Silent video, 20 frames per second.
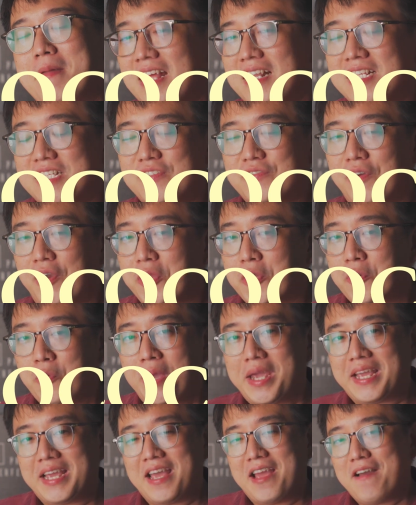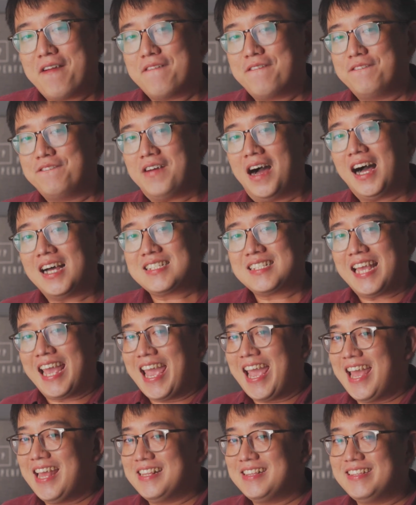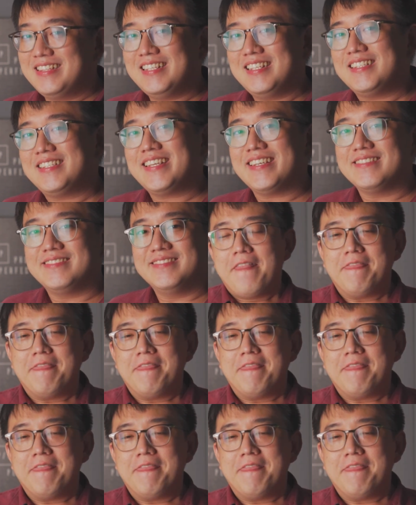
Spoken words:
It is very quick, fast and detailed.